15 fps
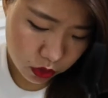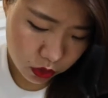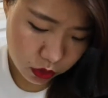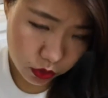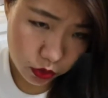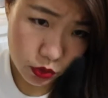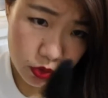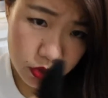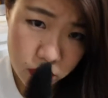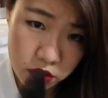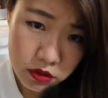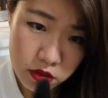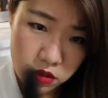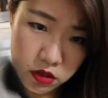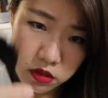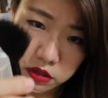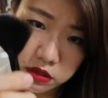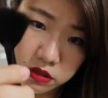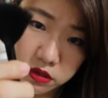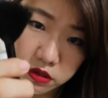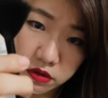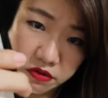too,
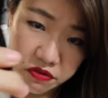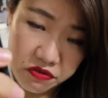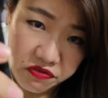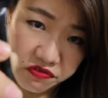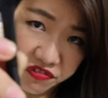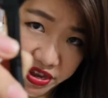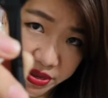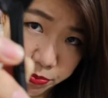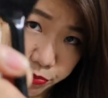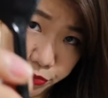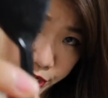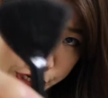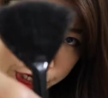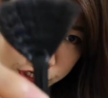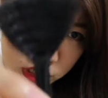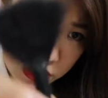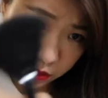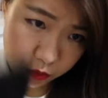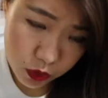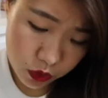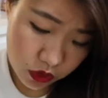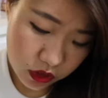fan brush,
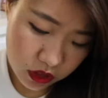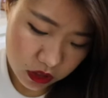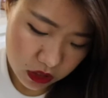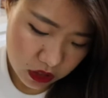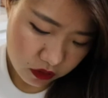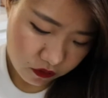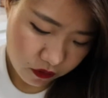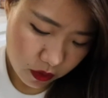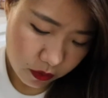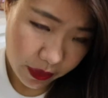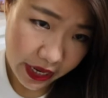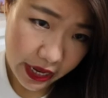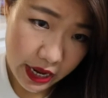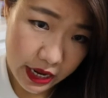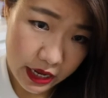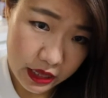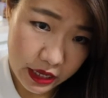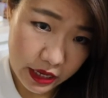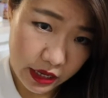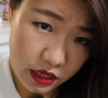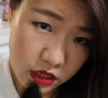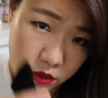I'm using it for my
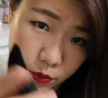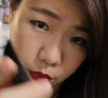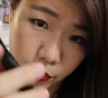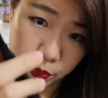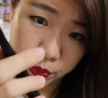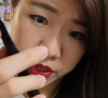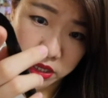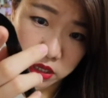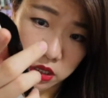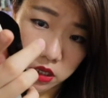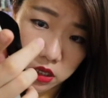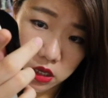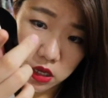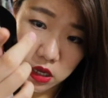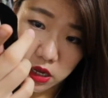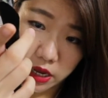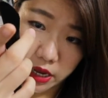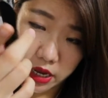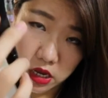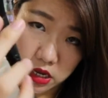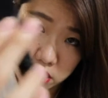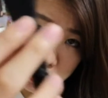highlight at the moment,
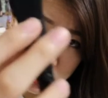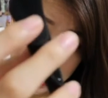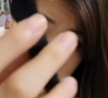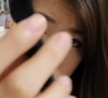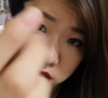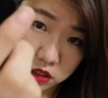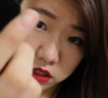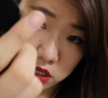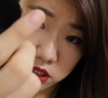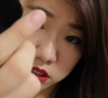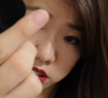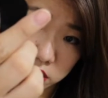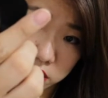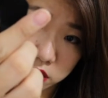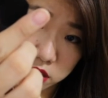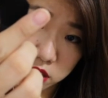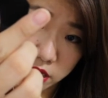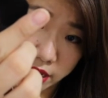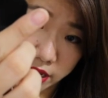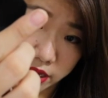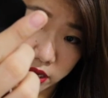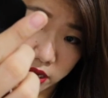and this is
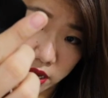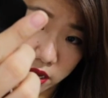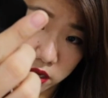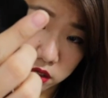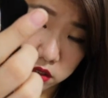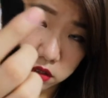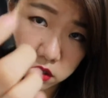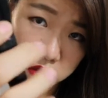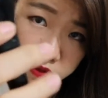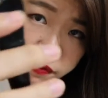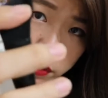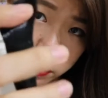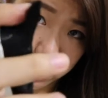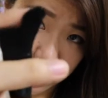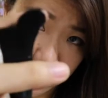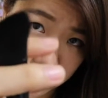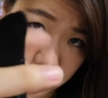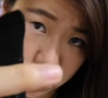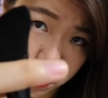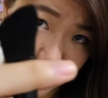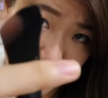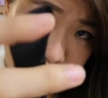the angled
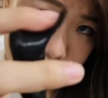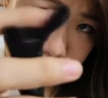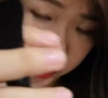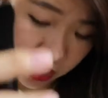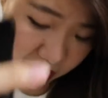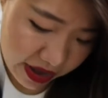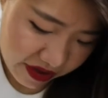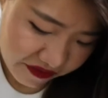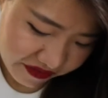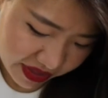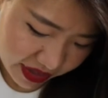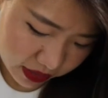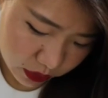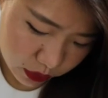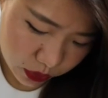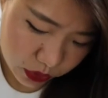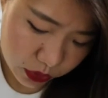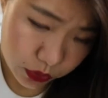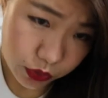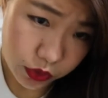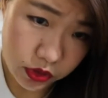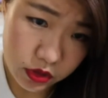foundation brush I have yet to
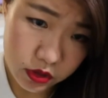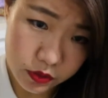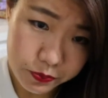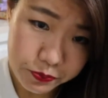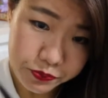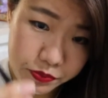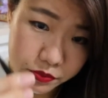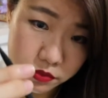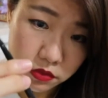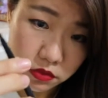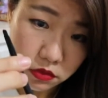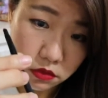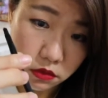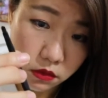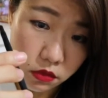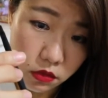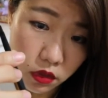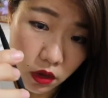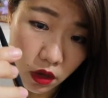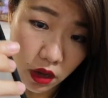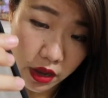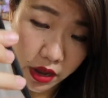use.
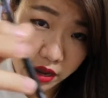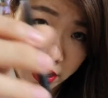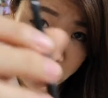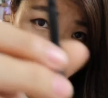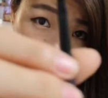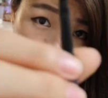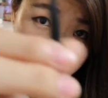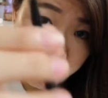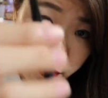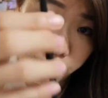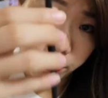E.L.F